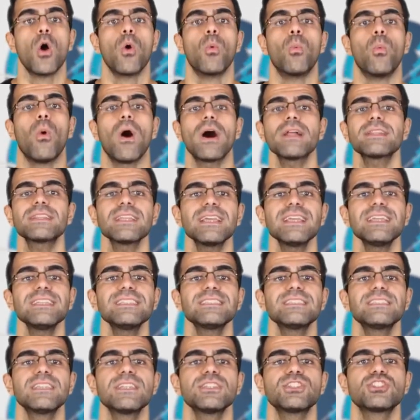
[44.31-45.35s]
What
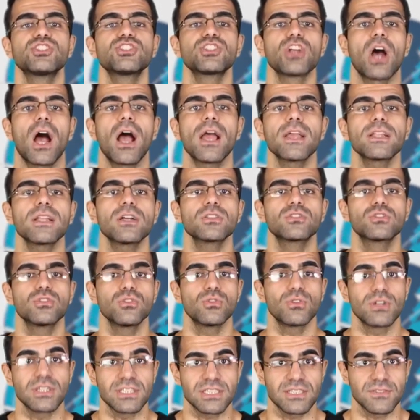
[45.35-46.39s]
is the China
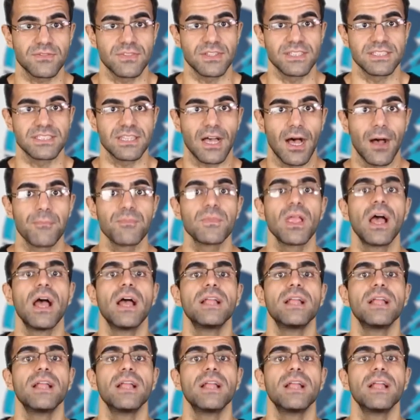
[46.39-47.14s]
tourist visa?